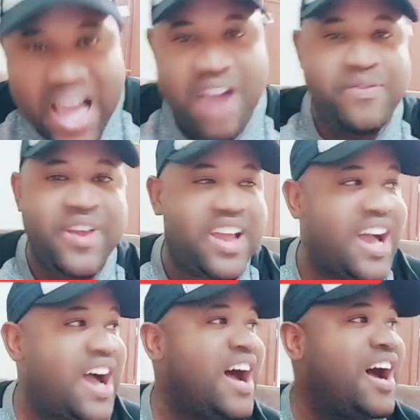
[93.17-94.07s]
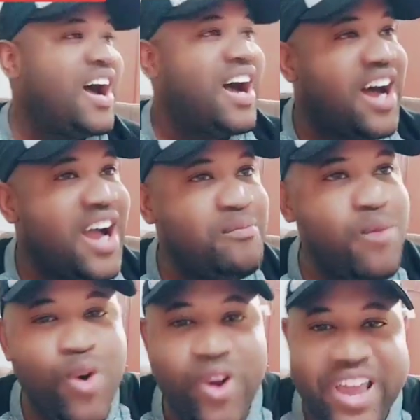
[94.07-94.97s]
Africa uh,
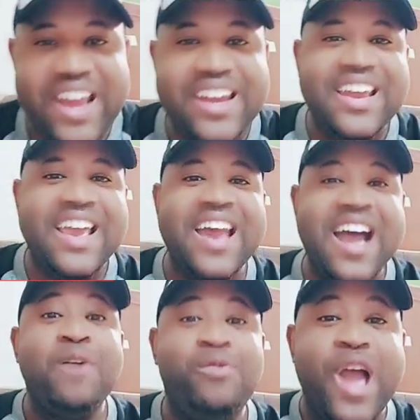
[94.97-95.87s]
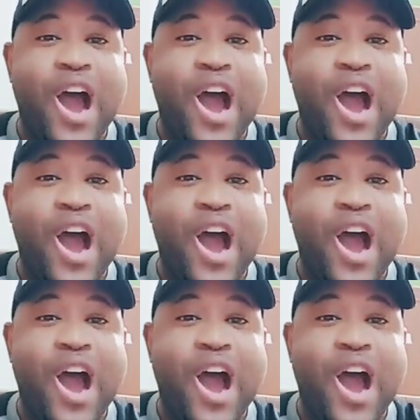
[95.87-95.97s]
Moroccan and Arab, we